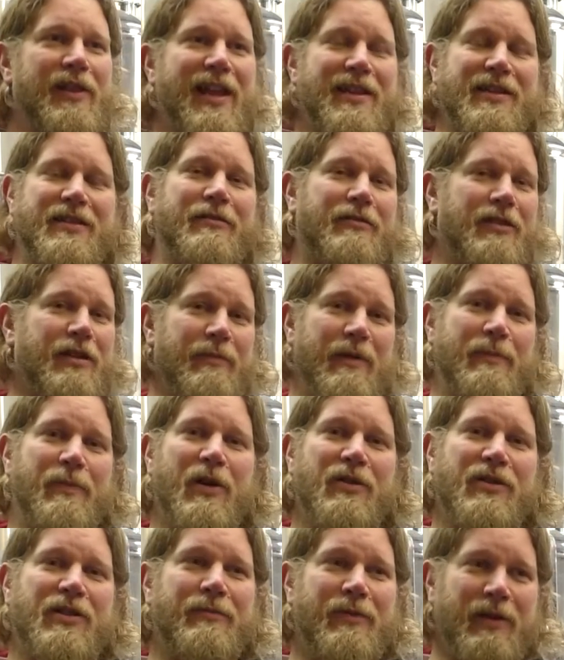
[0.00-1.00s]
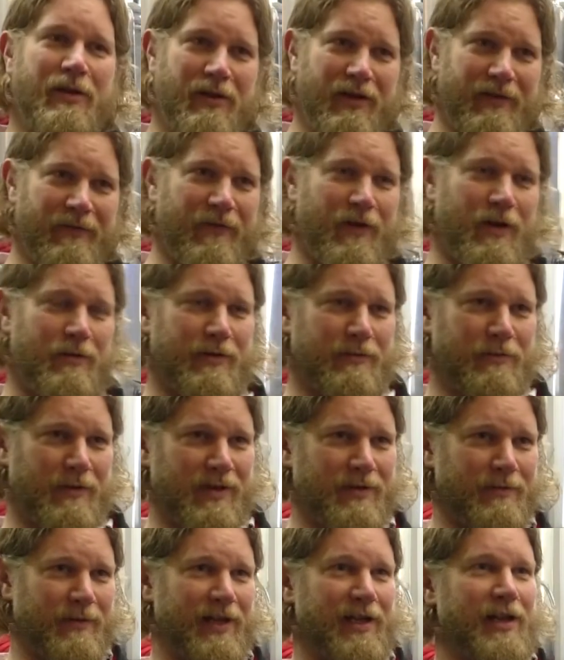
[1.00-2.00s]
That's not going to be possible going forward
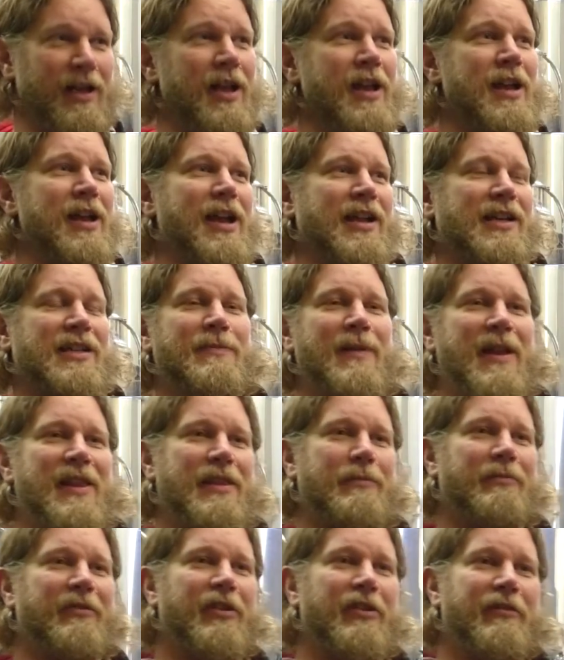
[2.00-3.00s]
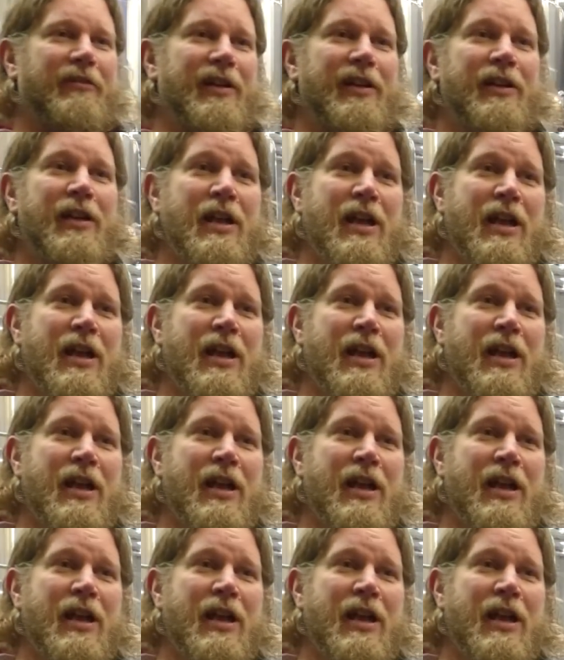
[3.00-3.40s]
once we expand the brewery.